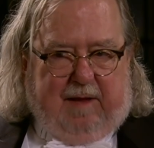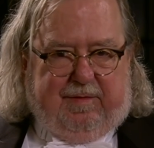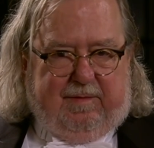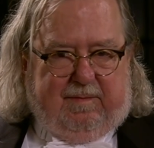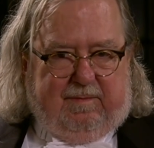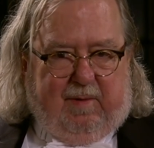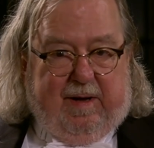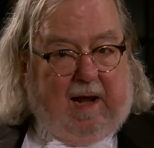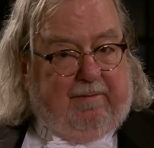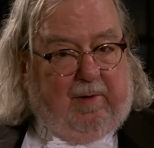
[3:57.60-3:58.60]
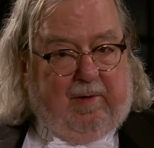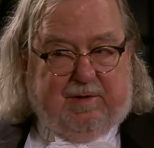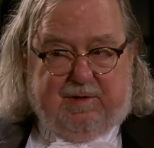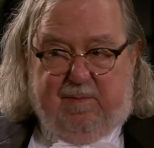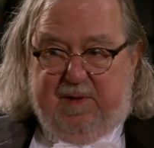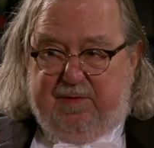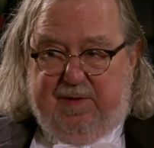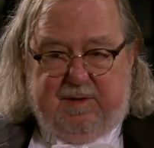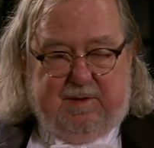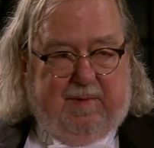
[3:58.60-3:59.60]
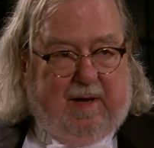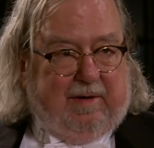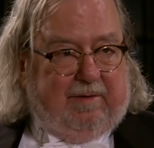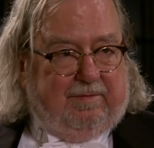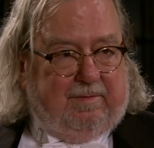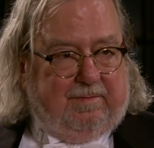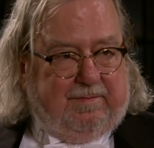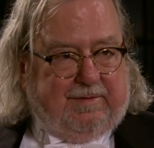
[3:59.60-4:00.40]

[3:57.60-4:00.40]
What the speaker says: I've heard so many things about it from